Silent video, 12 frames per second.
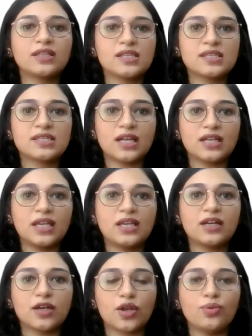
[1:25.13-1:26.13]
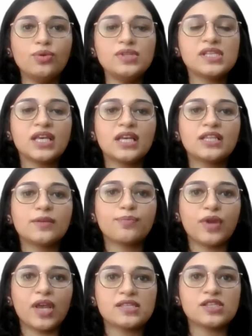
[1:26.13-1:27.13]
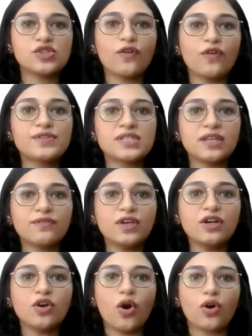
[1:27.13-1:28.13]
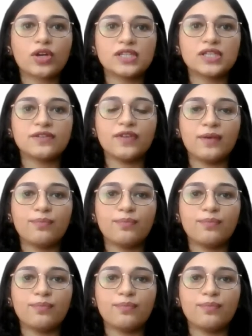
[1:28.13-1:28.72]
This study concludes the presence of severe cognitive